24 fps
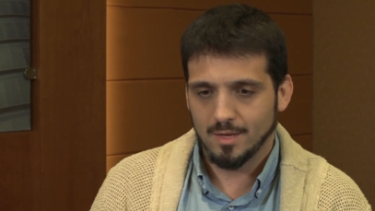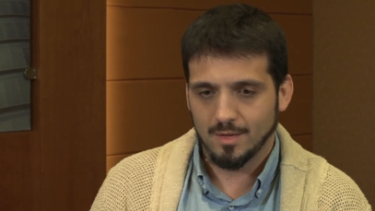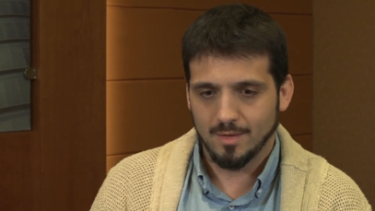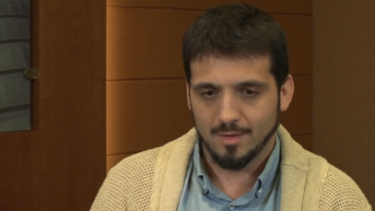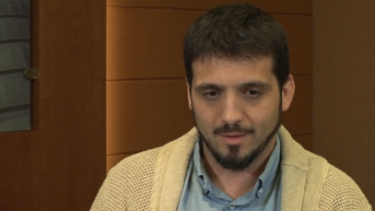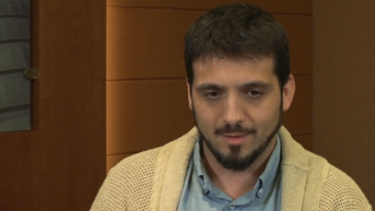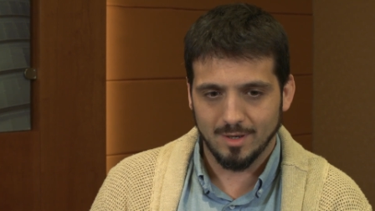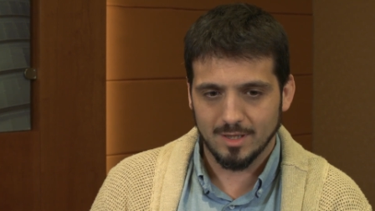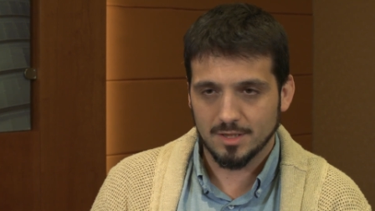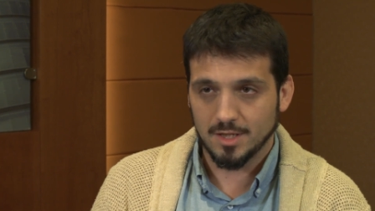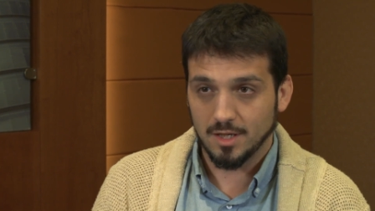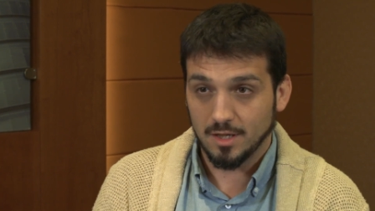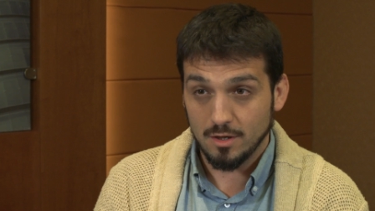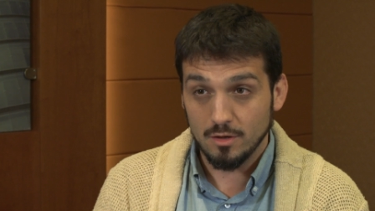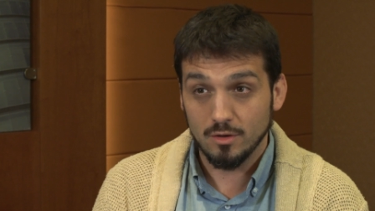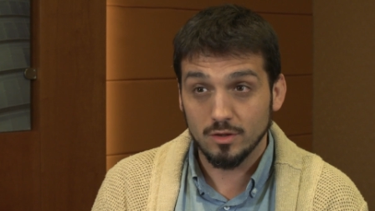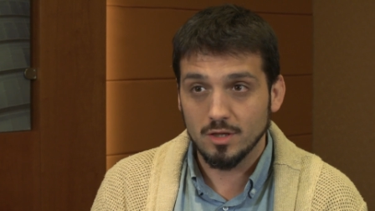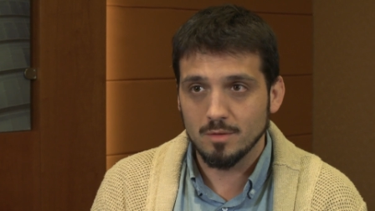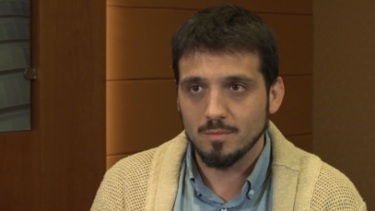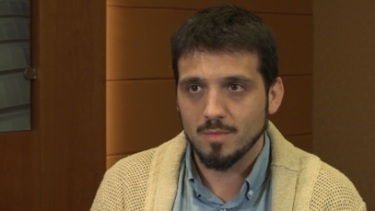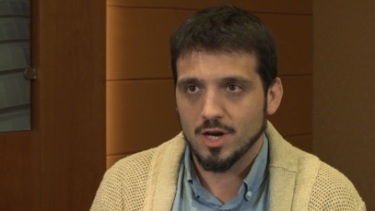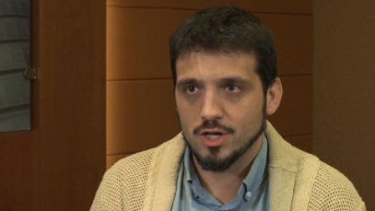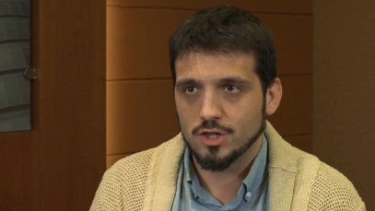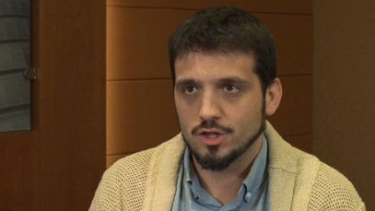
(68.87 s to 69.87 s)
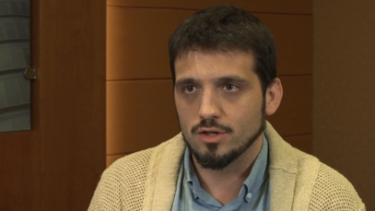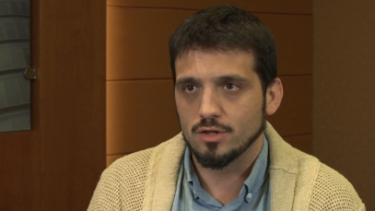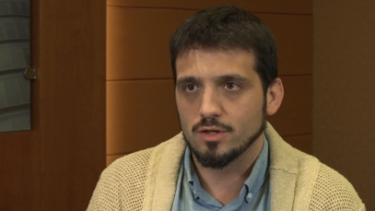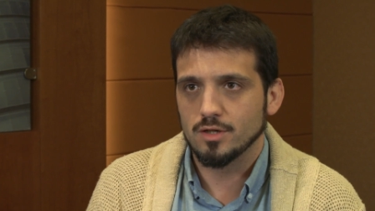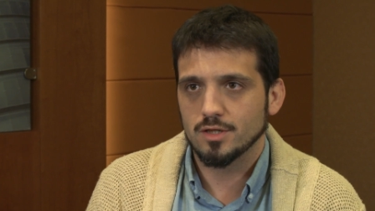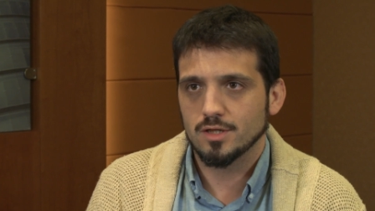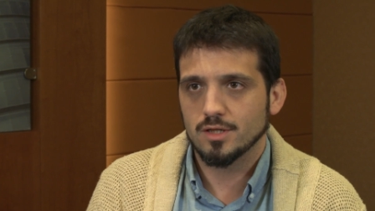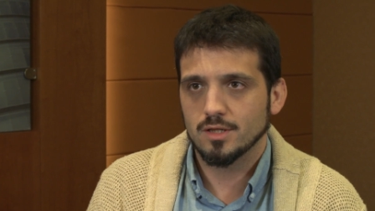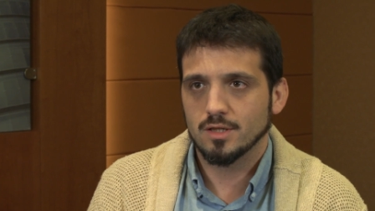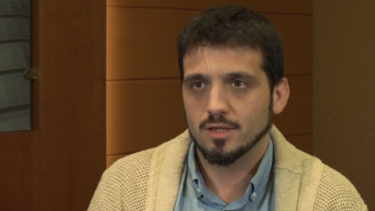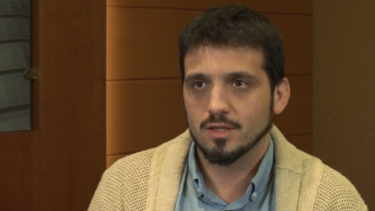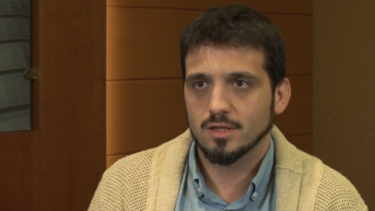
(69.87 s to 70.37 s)
several security
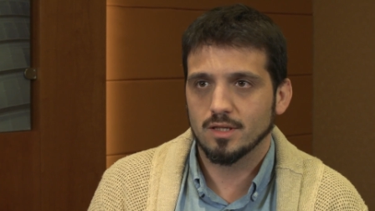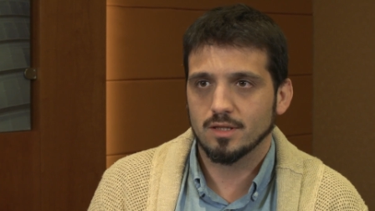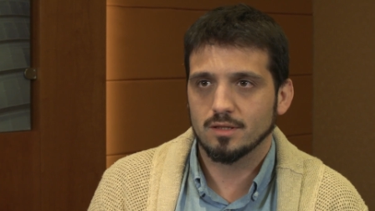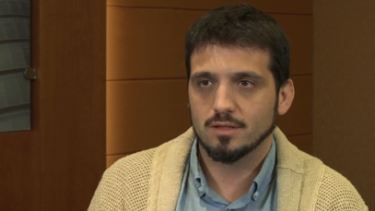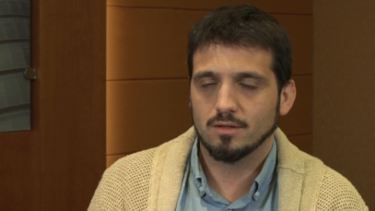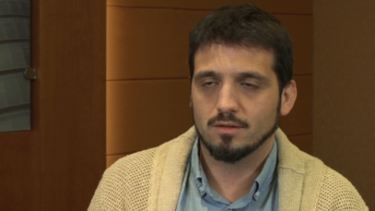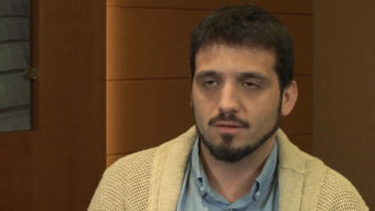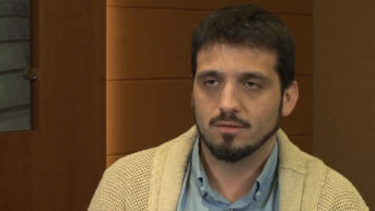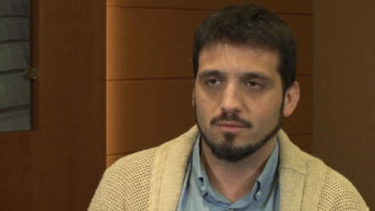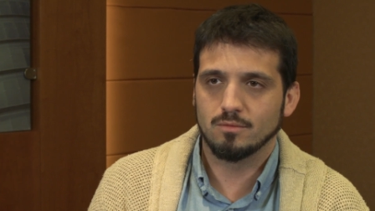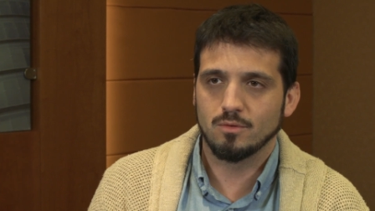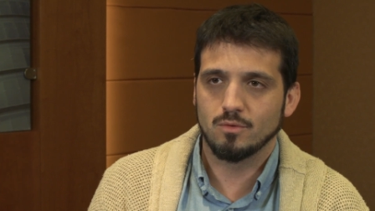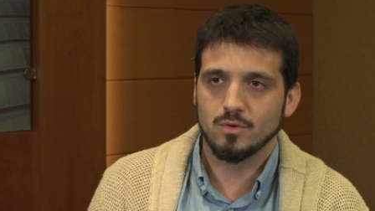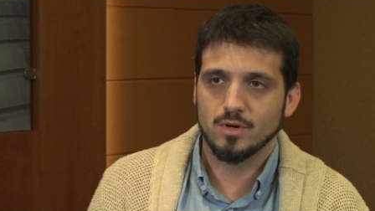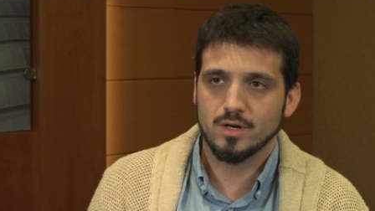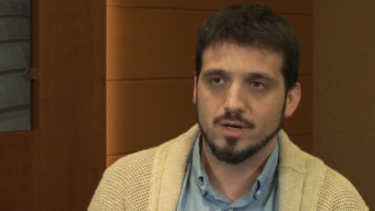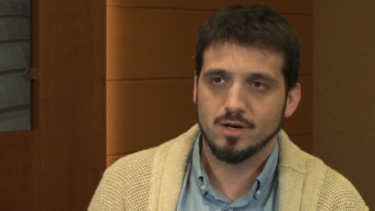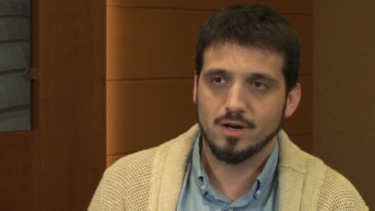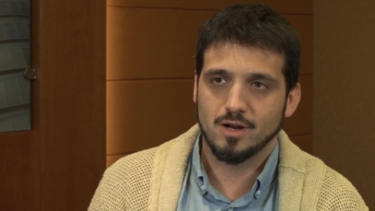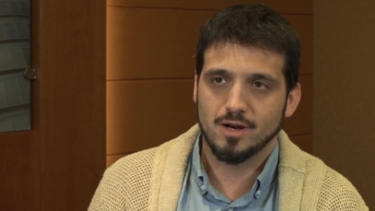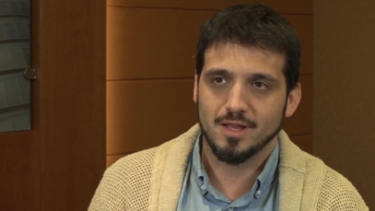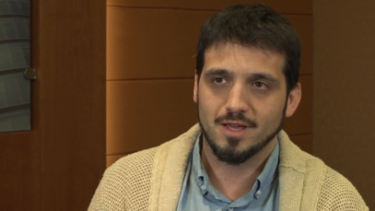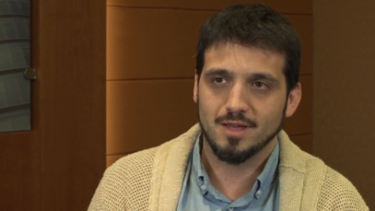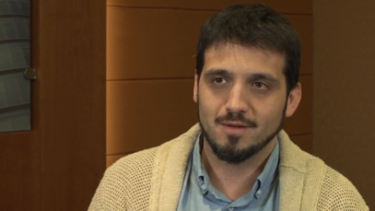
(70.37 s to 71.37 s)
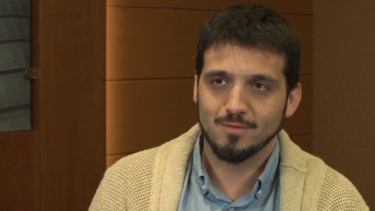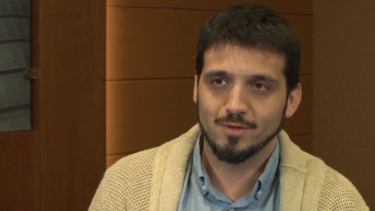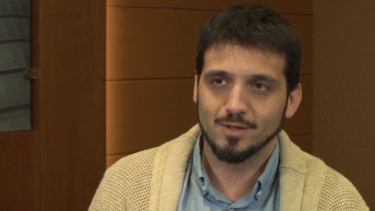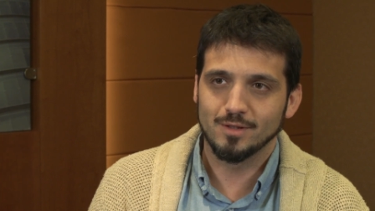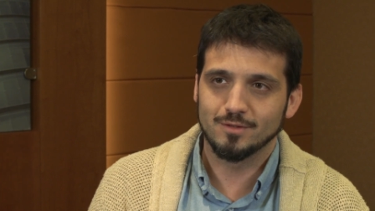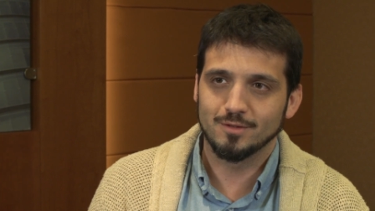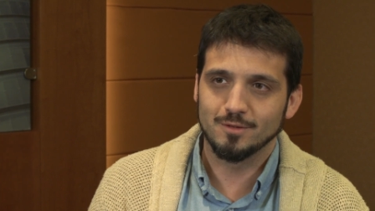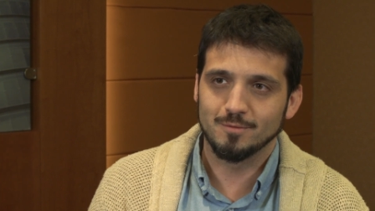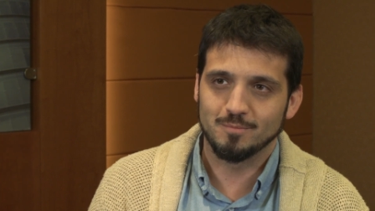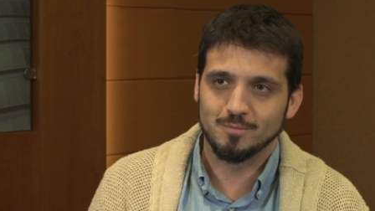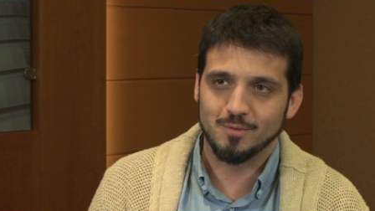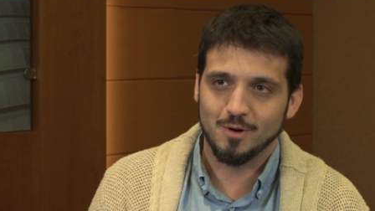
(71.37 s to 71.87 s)
measures that we were not able
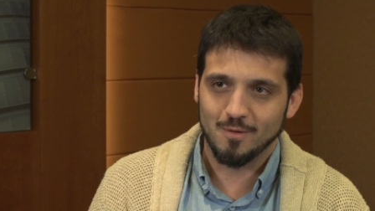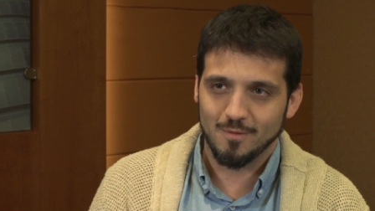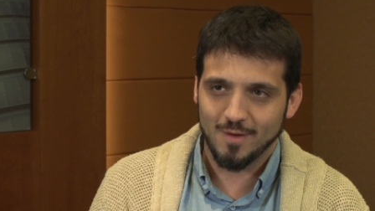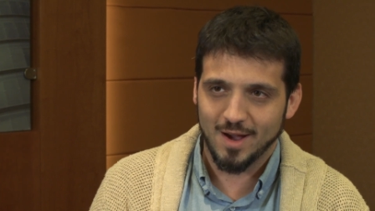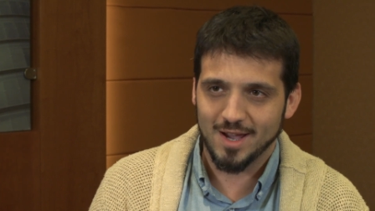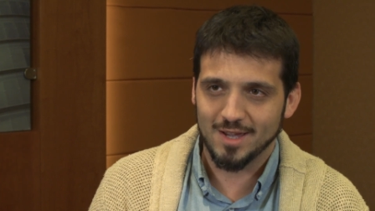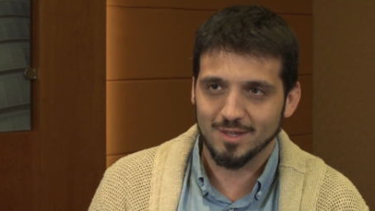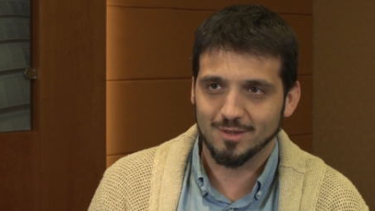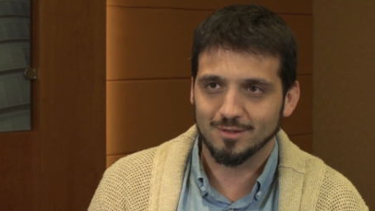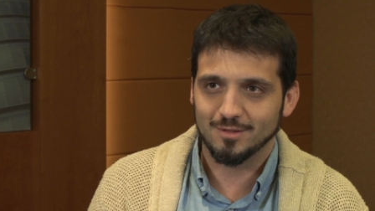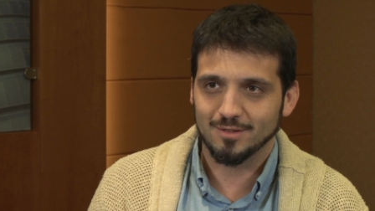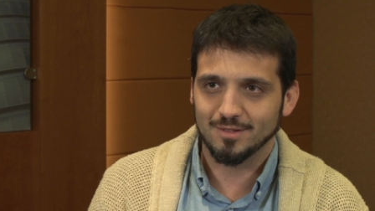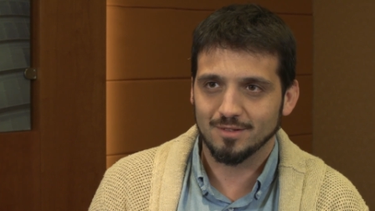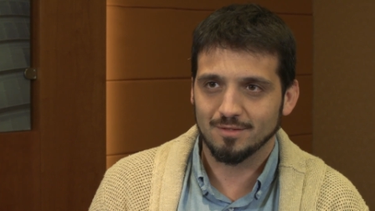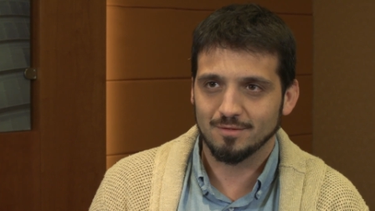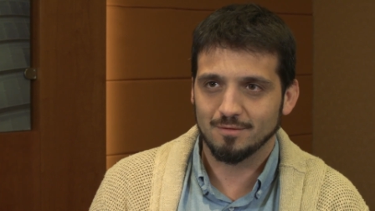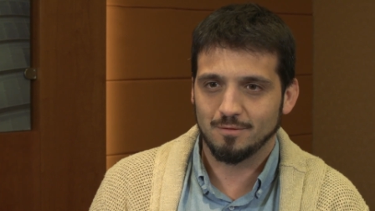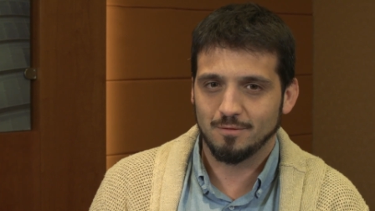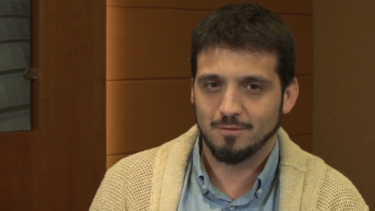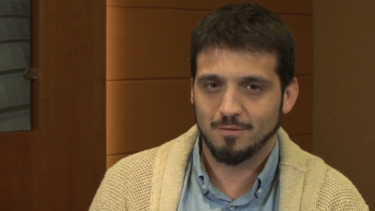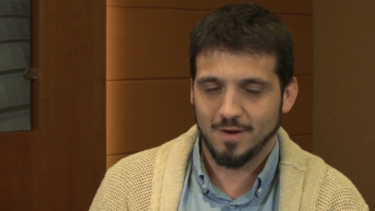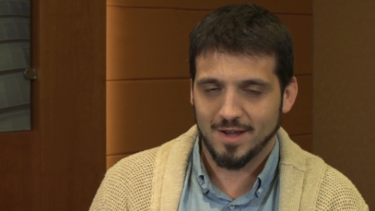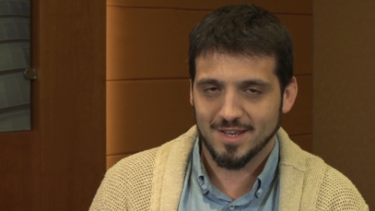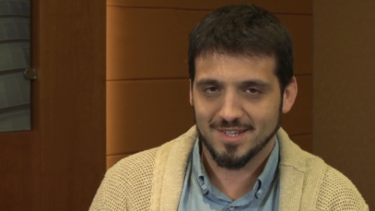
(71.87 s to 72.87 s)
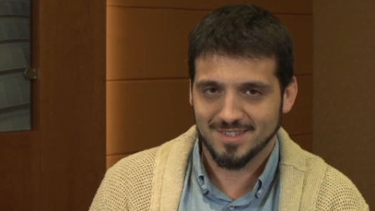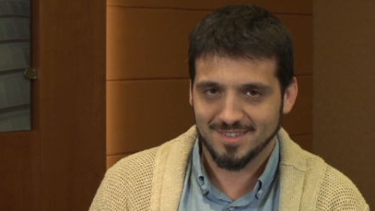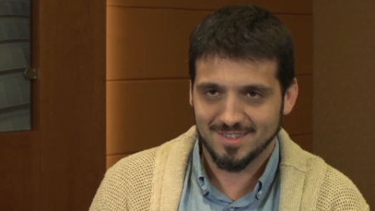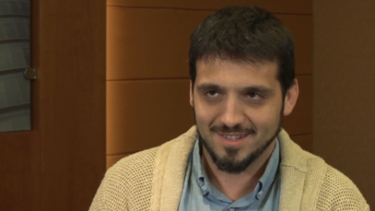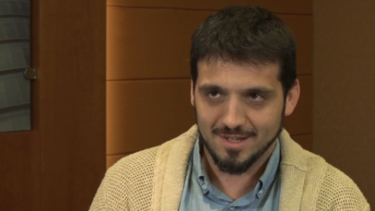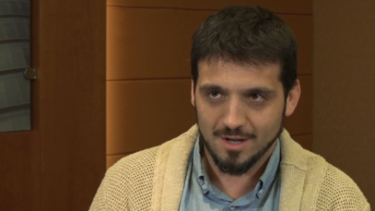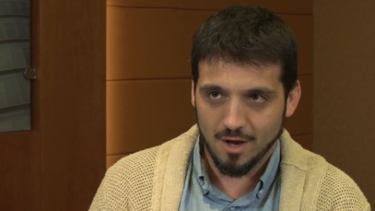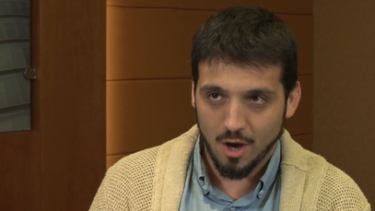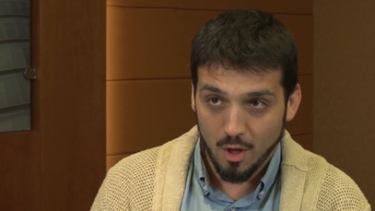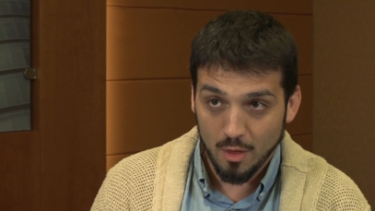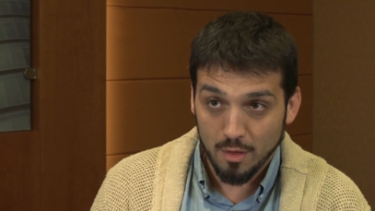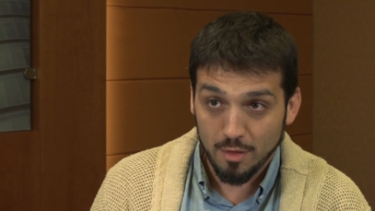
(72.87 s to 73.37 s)
to provide fast
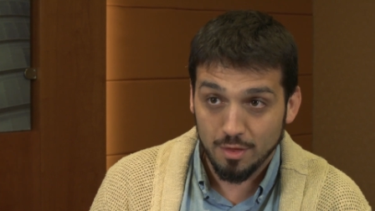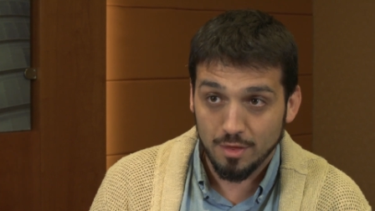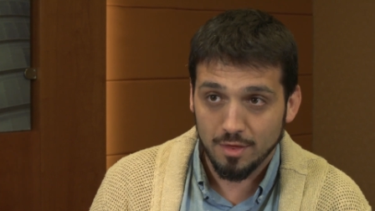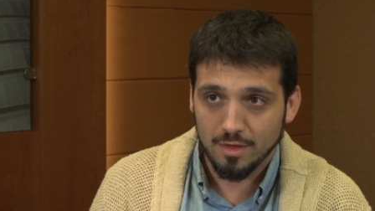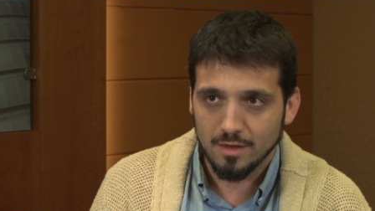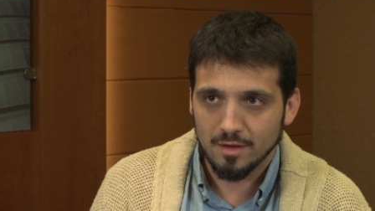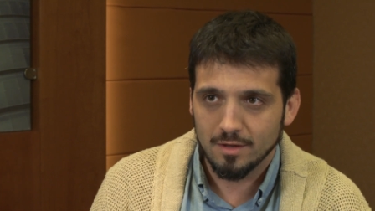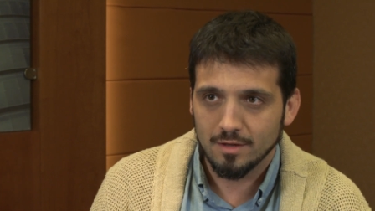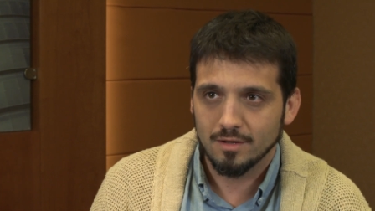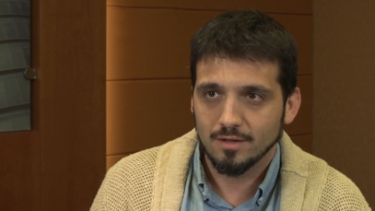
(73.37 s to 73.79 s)
enough,